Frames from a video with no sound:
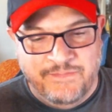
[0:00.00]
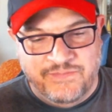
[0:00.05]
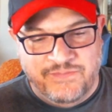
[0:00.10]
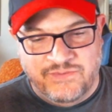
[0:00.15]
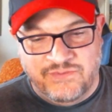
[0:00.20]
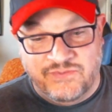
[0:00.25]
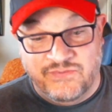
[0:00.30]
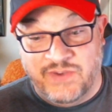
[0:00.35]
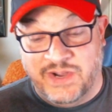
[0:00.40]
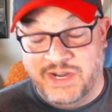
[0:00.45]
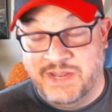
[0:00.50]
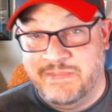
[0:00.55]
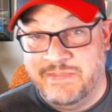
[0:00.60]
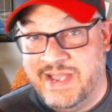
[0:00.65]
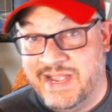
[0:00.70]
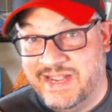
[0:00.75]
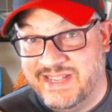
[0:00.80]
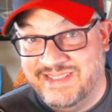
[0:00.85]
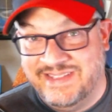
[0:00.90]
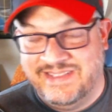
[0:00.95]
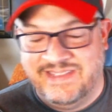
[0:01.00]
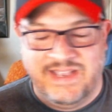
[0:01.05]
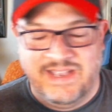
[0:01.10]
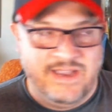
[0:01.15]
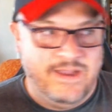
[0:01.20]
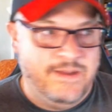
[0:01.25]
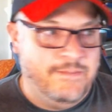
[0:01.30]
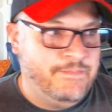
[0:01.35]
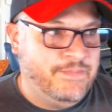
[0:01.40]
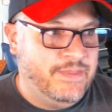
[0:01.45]
it's funny back in the
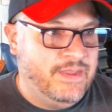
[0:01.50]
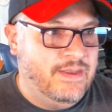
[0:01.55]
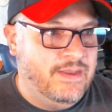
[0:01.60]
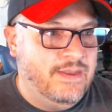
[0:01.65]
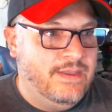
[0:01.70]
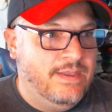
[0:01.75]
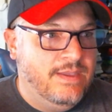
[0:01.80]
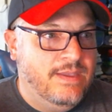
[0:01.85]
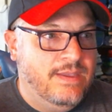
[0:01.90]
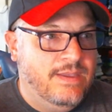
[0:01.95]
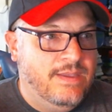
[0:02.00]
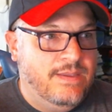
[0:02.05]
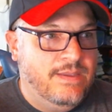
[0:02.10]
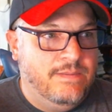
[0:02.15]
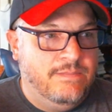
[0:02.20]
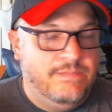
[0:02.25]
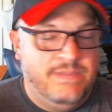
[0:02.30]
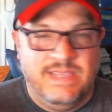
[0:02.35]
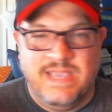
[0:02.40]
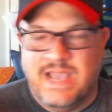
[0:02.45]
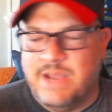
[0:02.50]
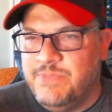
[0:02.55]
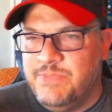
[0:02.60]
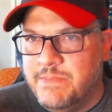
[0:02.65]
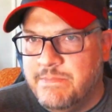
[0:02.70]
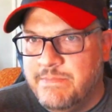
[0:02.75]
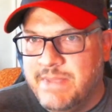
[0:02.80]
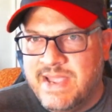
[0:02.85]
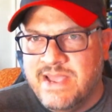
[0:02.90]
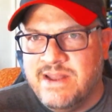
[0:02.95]
day. But yeah, I'm
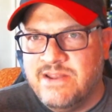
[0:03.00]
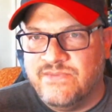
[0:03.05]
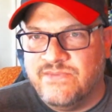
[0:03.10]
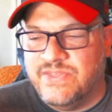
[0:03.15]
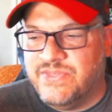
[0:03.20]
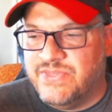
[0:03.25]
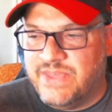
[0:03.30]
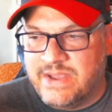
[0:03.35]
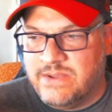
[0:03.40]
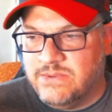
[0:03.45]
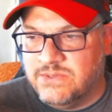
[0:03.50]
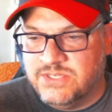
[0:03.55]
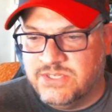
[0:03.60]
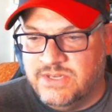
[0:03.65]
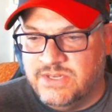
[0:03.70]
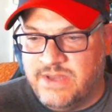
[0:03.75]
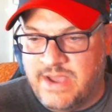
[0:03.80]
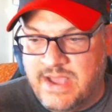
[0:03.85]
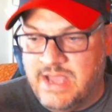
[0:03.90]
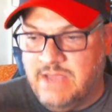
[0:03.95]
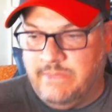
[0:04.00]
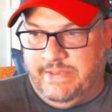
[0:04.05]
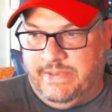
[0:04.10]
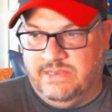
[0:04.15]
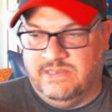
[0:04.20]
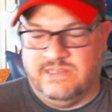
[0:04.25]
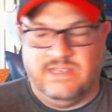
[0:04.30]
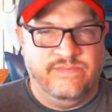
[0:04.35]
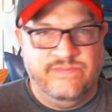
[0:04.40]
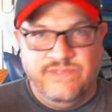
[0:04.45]
the man of 1,000
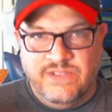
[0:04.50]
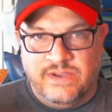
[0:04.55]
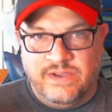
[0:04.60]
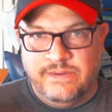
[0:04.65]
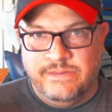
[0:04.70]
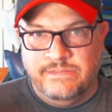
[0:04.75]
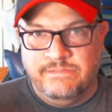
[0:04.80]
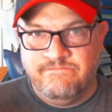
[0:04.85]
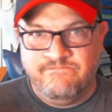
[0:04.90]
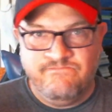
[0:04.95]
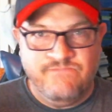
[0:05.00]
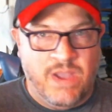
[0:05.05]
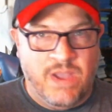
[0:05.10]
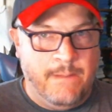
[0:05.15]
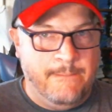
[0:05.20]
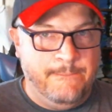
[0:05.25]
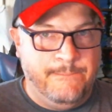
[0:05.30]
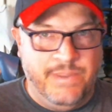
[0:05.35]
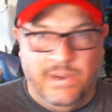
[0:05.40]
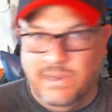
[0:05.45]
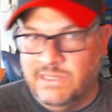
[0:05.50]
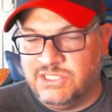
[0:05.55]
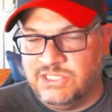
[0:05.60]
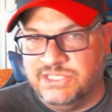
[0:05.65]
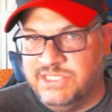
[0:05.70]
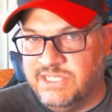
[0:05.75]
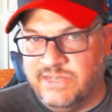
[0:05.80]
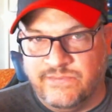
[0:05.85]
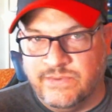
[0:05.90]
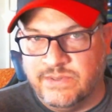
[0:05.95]
hobbies. I've done a bunch of
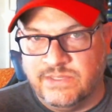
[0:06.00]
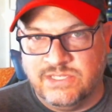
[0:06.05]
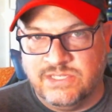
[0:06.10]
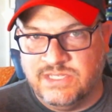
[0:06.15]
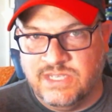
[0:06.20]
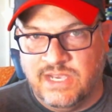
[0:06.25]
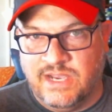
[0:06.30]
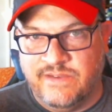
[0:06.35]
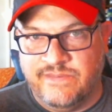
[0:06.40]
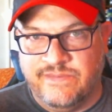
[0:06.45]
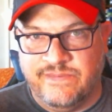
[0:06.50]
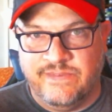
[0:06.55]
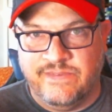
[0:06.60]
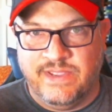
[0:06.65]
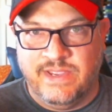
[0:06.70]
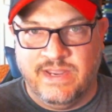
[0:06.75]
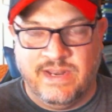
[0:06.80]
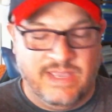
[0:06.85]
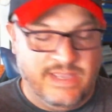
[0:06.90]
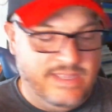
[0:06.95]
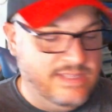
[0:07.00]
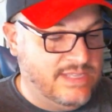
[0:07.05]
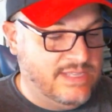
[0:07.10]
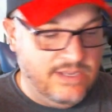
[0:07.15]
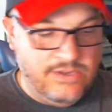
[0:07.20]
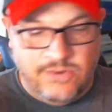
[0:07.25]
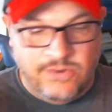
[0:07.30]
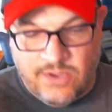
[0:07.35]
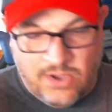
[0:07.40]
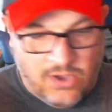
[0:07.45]
different stuff, and I
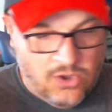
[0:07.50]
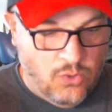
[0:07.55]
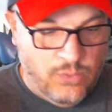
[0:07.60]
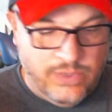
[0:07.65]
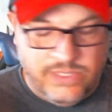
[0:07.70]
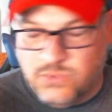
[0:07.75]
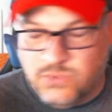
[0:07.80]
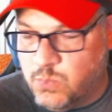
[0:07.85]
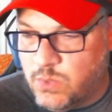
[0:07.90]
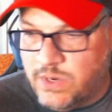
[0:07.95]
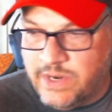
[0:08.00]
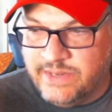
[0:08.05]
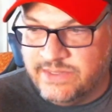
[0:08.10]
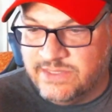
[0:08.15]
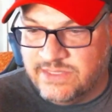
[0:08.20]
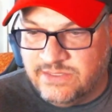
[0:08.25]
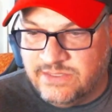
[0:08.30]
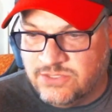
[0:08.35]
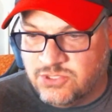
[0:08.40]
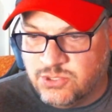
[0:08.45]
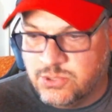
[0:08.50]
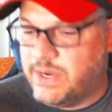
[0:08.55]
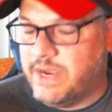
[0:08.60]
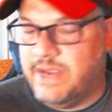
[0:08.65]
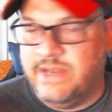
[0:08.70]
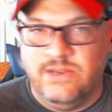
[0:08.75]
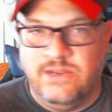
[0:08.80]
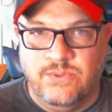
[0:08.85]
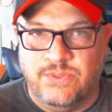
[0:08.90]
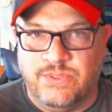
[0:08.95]
continue to always want to
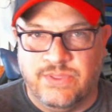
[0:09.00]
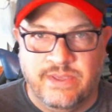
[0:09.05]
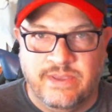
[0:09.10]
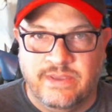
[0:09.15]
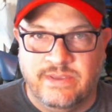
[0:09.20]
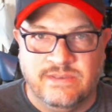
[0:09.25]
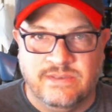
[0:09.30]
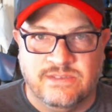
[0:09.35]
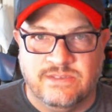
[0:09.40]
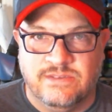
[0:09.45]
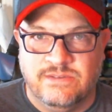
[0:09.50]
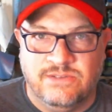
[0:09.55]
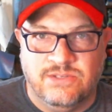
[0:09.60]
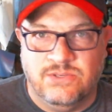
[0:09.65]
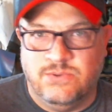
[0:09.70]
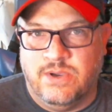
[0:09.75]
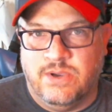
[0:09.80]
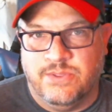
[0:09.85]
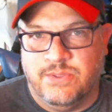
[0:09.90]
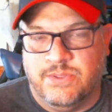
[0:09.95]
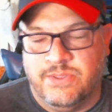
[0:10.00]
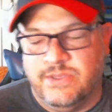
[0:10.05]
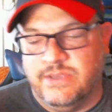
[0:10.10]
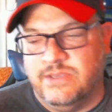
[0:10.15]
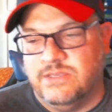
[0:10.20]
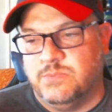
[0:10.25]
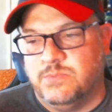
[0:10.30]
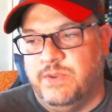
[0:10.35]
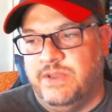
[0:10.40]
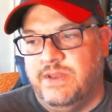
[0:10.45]
try new things and do other
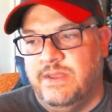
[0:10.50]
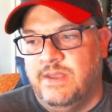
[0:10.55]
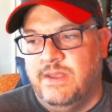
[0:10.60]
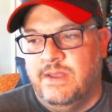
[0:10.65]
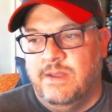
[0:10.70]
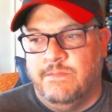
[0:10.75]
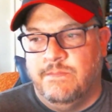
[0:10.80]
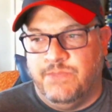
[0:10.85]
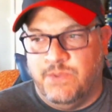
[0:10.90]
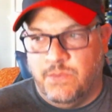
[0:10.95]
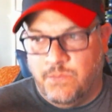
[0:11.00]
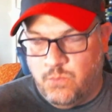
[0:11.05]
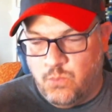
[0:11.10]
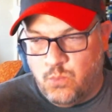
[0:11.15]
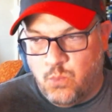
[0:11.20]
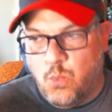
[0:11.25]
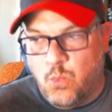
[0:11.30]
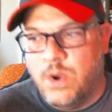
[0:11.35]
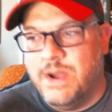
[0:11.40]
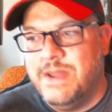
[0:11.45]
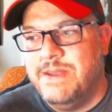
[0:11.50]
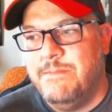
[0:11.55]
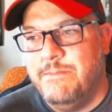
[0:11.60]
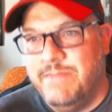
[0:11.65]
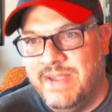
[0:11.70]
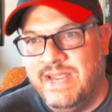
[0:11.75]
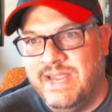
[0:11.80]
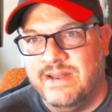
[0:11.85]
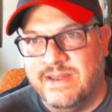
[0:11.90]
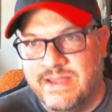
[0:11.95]
things. But the one
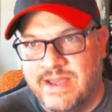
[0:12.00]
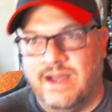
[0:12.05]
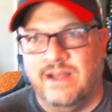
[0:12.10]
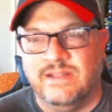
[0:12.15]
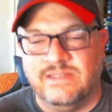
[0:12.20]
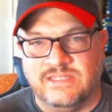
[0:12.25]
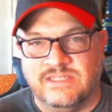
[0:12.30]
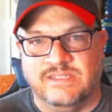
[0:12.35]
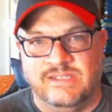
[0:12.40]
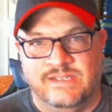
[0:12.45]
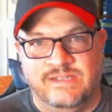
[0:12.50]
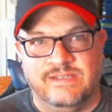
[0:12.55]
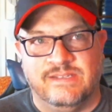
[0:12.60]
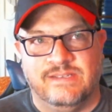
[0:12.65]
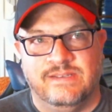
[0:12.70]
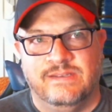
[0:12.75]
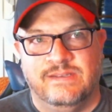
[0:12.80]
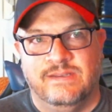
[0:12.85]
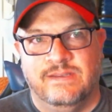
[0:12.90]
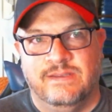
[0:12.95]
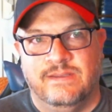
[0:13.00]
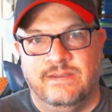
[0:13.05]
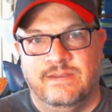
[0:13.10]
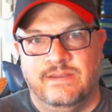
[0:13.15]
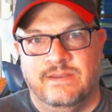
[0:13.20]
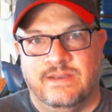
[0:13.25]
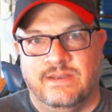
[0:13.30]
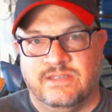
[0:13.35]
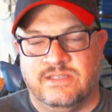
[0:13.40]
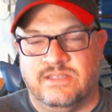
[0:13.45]
main constant,
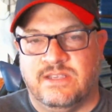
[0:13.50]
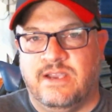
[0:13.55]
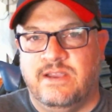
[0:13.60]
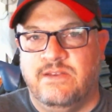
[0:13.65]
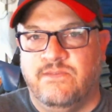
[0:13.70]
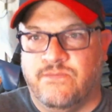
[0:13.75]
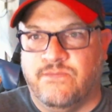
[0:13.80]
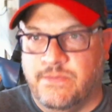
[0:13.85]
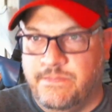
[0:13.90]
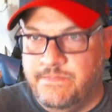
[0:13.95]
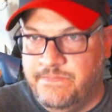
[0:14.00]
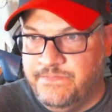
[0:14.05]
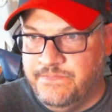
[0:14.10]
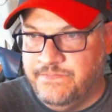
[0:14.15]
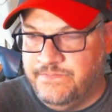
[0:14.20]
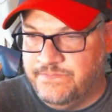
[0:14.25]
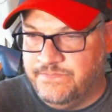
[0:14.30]
aside from